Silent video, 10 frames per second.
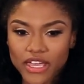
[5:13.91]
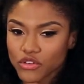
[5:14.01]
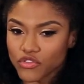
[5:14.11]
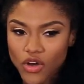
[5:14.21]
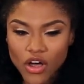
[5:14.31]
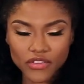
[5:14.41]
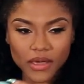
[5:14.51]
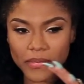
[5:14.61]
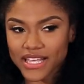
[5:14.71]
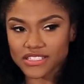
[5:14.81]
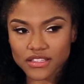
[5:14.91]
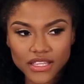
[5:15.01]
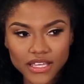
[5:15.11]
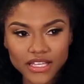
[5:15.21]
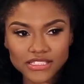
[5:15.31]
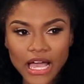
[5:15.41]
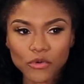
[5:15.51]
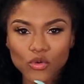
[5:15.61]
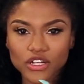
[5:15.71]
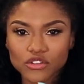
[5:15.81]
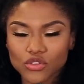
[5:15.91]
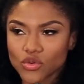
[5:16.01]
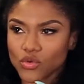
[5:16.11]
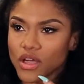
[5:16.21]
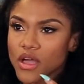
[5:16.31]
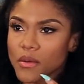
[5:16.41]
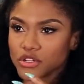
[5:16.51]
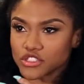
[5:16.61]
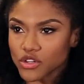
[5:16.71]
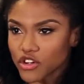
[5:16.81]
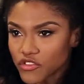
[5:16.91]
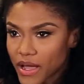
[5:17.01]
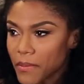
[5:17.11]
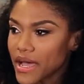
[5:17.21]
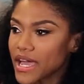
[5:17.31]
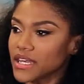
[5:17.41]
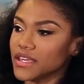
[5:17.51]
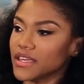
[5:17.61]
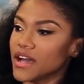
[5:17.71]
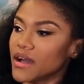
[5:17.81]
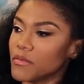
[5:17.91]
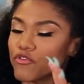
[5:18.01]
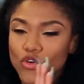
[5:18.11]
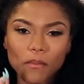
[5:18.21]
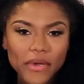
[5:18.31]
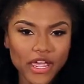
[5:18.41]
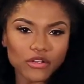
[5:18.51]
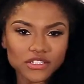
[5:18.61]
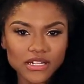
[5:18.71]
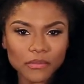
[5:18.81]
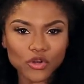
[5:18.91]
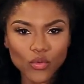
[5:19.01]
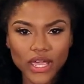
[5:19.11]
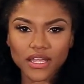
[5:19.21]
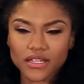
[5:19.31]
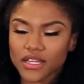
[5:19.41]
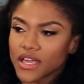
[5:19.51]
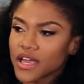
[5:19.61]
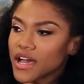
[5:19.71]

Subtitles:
thank you for all the amazing things. I'm going to preserve my body for marriage. I'm going to wait.